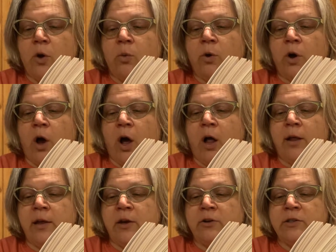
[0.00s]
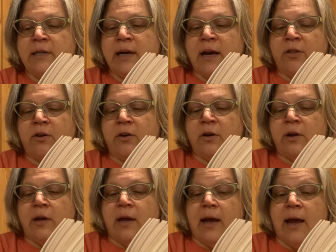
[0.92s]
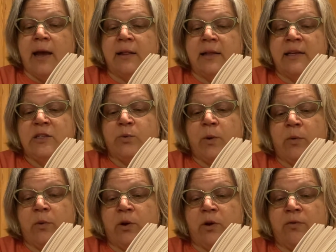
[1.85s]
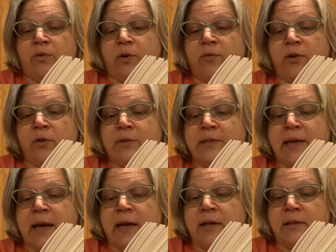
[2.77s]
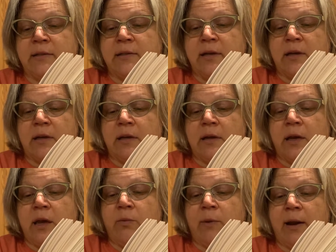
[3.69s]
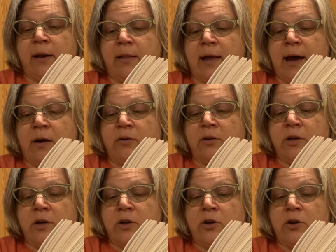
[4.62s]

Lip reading: "We're all here together. At least we were for a few seconds." He read aloud.